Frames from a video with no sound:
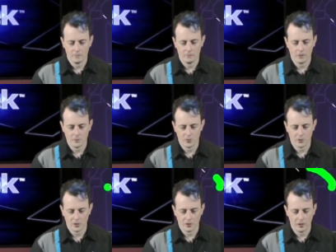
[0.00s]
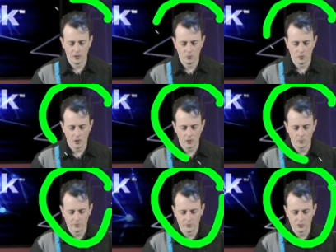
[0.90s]
demonstration here where I would
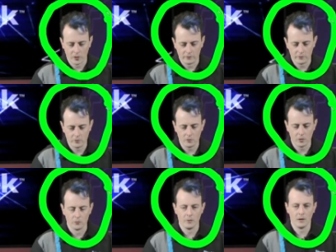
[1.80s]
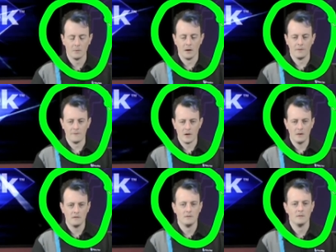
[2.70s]
just draw a circle around my
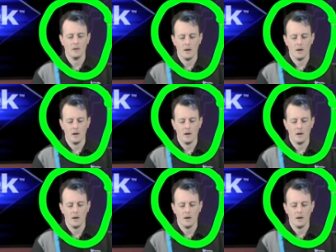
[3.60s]
face.